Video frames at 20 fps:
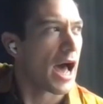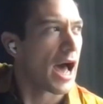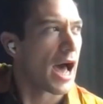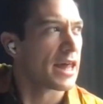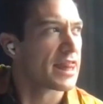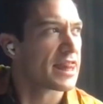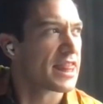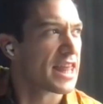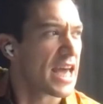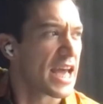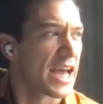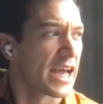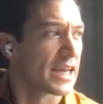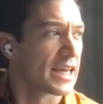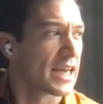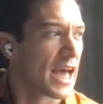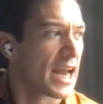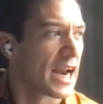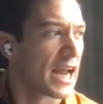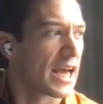I
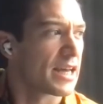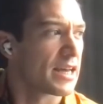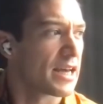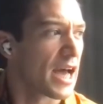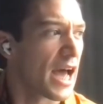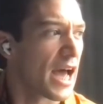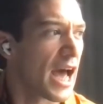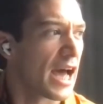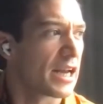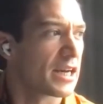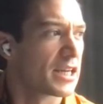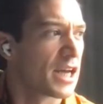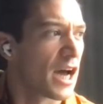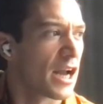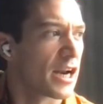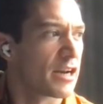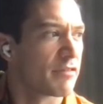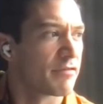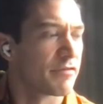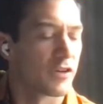think, and I had
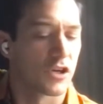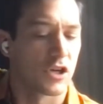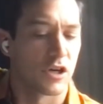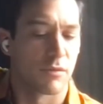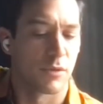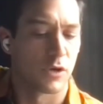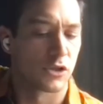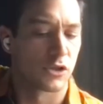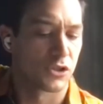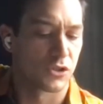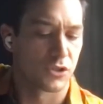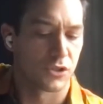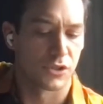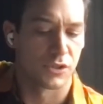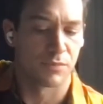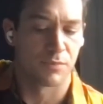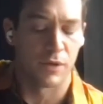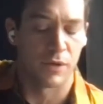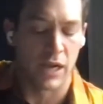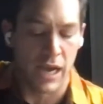gone in for
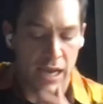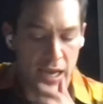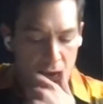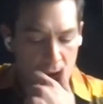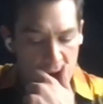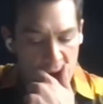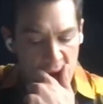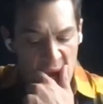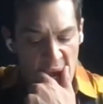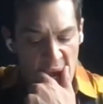commercials, but I